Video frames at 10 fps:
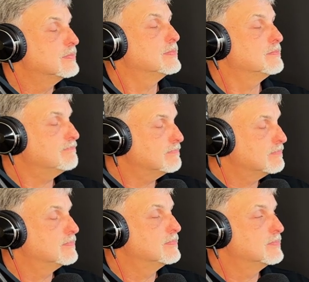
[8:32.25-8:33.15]

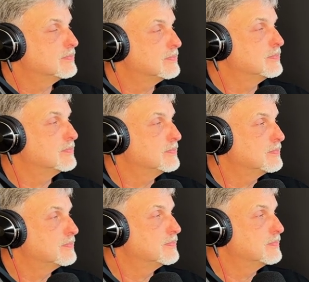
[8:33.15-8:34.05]

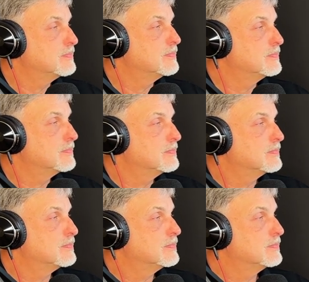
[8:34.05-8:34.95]

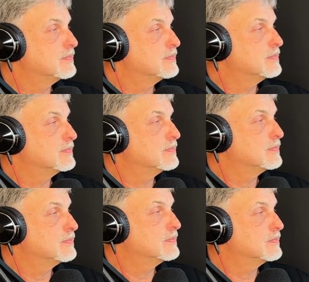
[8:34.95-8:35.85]

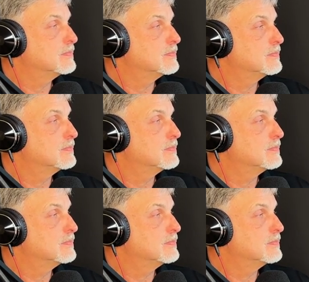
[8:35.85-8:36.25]
The person shown says nothing.